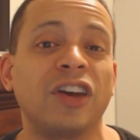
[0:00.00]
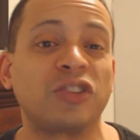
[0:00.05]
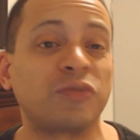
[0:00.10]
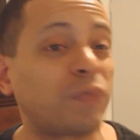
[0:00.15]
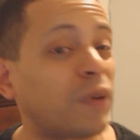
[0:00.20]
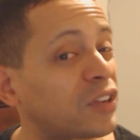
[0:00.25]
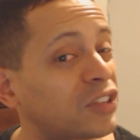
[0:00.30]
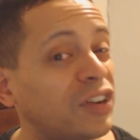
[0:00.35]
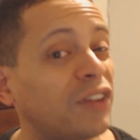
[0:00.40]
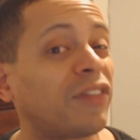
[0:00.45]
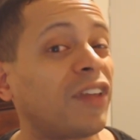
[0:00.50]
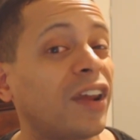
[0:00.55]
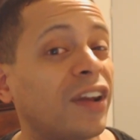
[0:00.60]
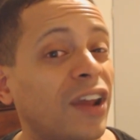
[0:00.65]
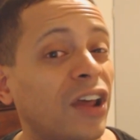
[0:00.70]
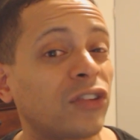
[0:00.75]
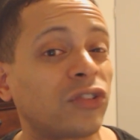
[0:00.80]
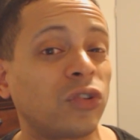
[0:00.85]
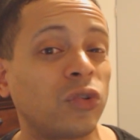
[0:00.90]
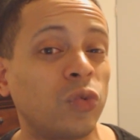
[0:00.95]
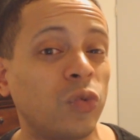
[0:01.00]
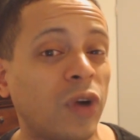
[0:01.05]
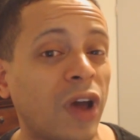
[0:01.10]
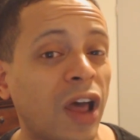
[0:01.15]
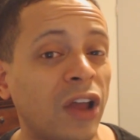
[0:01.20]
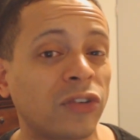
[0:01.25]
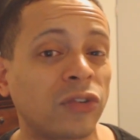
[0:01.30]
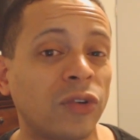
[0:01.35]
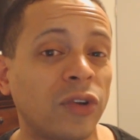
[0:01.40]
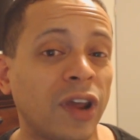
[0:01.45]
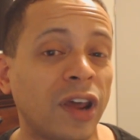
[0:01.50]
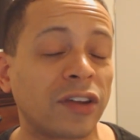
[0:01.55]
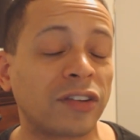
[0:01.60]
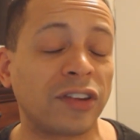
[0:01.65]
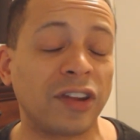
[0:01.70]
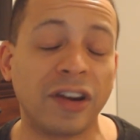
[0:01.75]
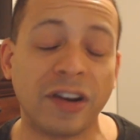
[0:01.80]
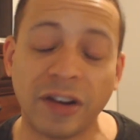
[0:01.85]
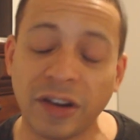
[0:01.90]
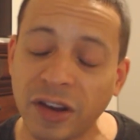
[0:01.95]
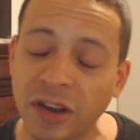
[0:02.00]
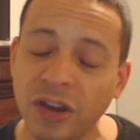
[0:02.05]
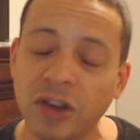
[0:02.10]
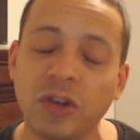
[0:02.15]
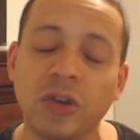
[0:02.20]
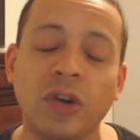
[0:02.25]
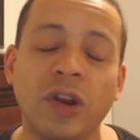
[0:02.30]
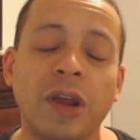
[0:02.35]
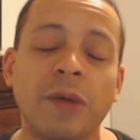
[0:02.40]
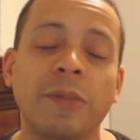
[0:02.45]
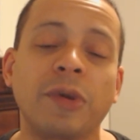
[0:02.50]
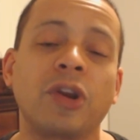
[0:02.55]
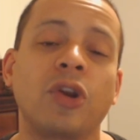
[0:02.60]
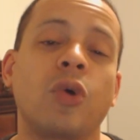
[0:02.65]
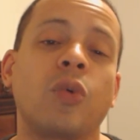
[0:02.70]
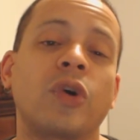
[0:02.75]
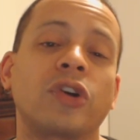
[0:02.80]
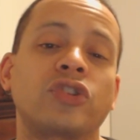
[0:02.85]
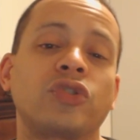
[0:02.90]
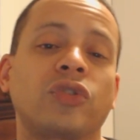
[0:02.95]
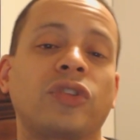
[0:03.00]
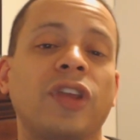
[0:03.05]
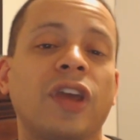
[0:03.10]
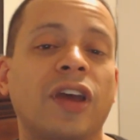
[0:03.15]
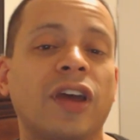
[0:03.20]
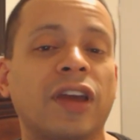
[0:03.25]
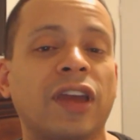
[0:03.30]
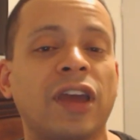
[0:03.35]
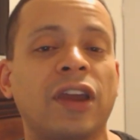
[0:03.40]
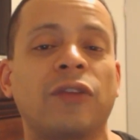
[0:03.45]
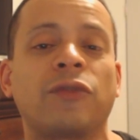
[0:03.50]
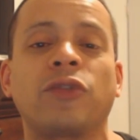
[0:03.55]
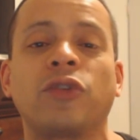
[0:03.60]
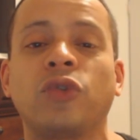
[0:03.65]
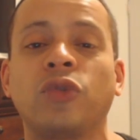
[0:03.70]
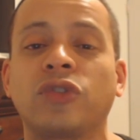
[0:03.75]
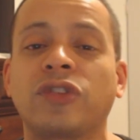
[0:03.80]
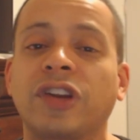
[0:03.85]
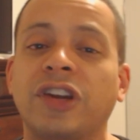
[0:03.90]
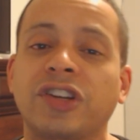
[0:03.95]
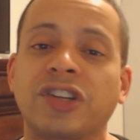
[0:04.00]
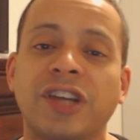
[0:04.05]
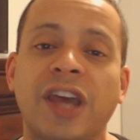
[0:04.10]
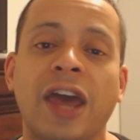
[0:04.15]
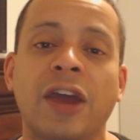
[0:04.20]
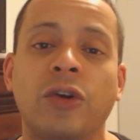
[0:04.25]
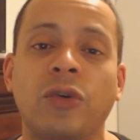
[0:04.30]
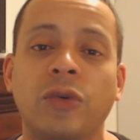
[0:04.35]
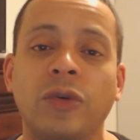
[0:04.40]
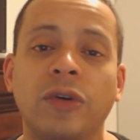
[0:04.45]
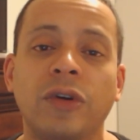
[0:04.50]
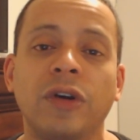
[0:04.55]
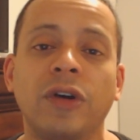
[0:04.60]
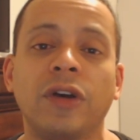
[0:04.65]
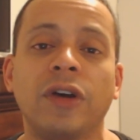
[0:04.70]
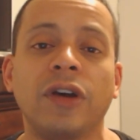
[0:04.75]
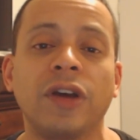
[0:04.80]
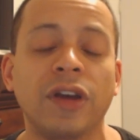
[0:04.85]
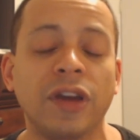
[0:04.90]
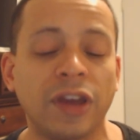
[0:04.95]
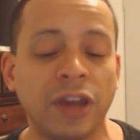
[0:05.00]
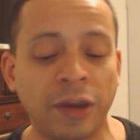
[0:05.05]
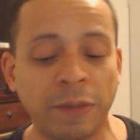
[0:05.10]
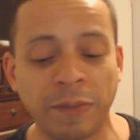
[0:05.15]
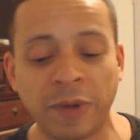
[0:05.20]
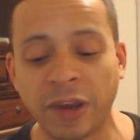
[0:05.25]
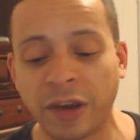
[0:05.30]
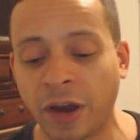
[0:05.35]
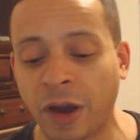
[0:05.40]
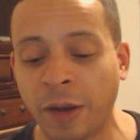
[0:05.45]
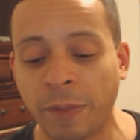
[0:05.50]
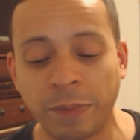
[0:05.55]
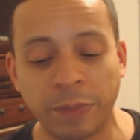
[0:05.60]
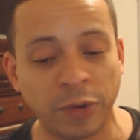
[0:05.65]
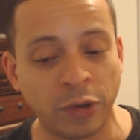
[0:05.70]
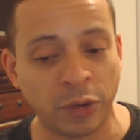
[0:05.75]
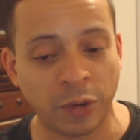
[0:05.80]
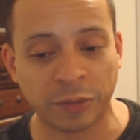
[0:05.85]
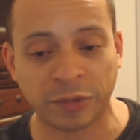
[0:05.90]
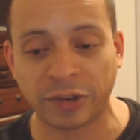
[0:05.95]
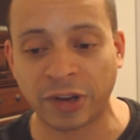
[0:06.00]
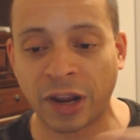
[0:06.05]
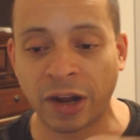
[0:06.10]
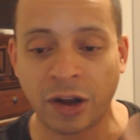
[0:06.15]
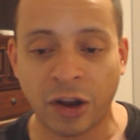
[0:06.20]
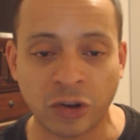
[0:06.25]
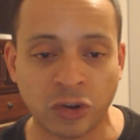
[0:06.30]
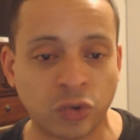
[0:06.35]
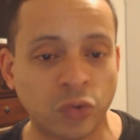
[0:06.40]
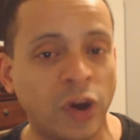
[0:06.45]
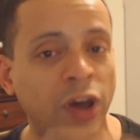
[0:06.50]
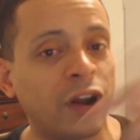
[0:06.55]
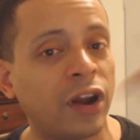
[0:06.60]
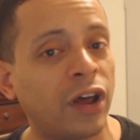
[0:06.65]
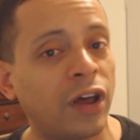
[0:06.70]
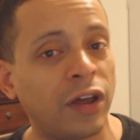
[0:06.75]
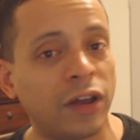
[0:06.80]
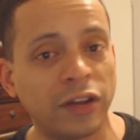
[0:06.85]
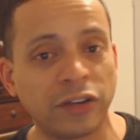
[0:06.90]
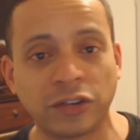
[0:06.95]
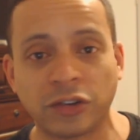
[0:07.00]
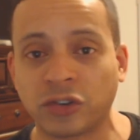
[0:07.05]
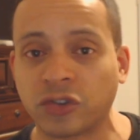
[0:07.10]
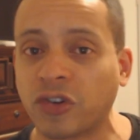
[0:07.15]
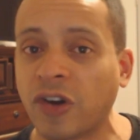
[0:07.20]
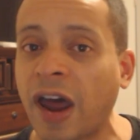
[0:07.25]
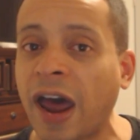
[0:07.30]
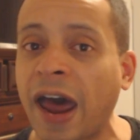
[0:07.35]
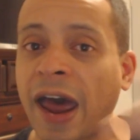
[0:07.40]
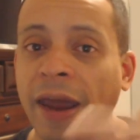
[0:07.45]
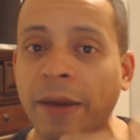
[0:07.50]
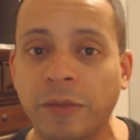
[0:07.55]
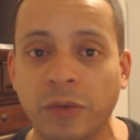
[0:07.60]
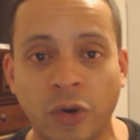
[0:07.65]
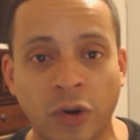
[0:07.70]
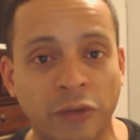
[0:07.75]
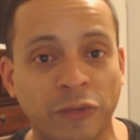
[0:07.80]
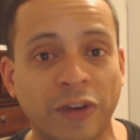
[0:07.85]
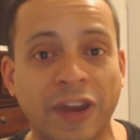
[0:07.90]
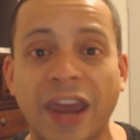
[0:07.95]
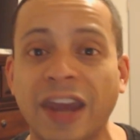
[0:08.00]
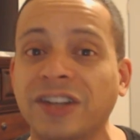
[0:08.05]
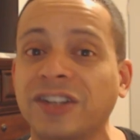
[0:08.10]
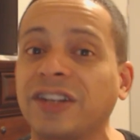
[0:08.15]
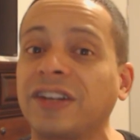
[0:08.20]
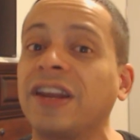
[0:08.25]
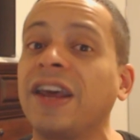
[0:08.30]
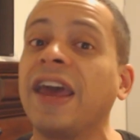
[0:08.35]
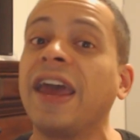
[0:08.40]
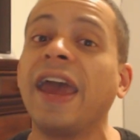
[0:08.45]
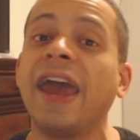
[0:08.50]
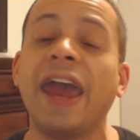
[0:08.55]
Especially if they announce a new console next year? You let me know what you think. Again, if you're new to the channel, hit me up, you know what I'm saying, on Twitter. Subscribe, notification.